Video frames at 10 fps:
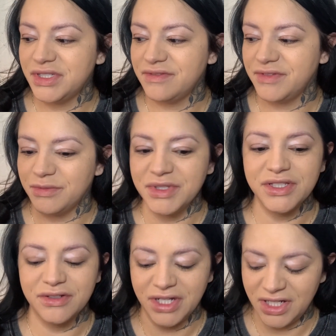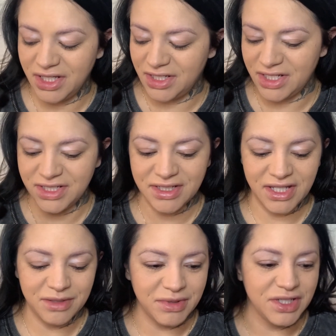to film this already and I didn't
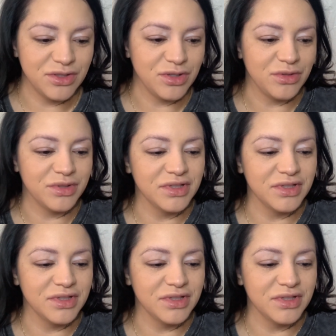like my intro.